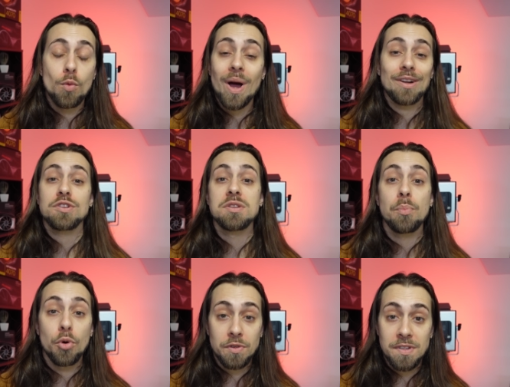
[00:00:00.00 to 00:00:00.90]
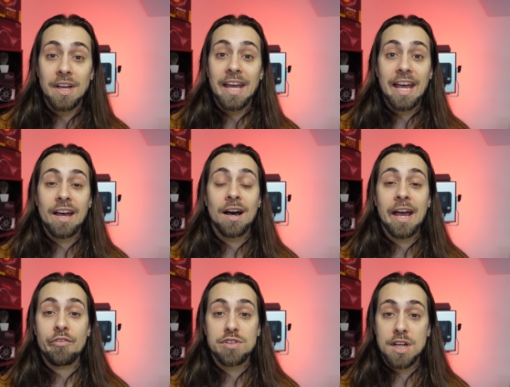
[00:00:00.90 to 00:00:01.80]
why not support
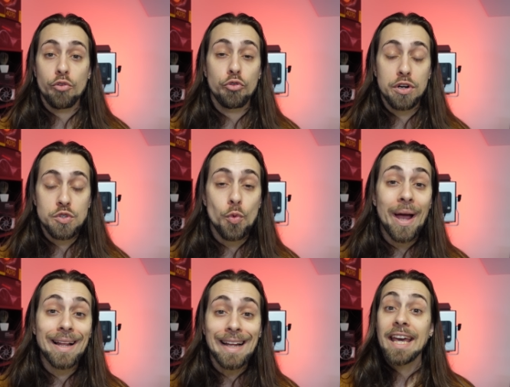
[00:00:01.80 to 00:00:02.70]
FSR 4 as well?